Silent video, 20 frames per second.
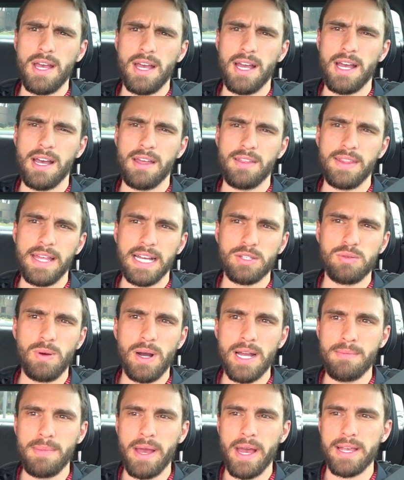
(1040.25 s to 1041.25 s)
And that's
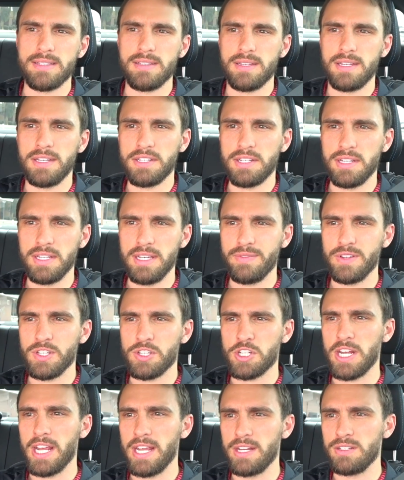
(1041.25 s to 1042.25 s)
why I'm hesitant to even
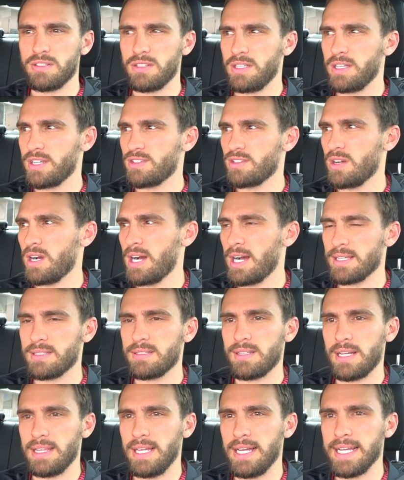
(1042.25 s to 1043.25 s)
change the
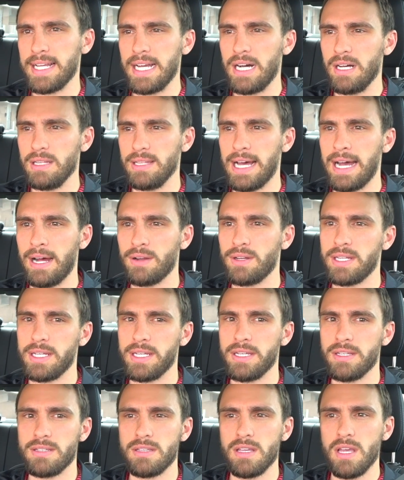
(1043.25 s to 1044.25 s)
exhaust. I like how loud it
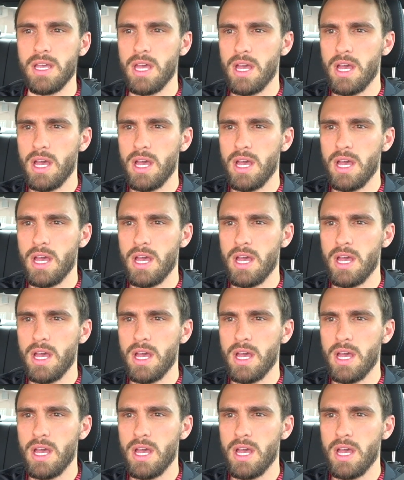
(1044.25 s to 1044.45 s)
is.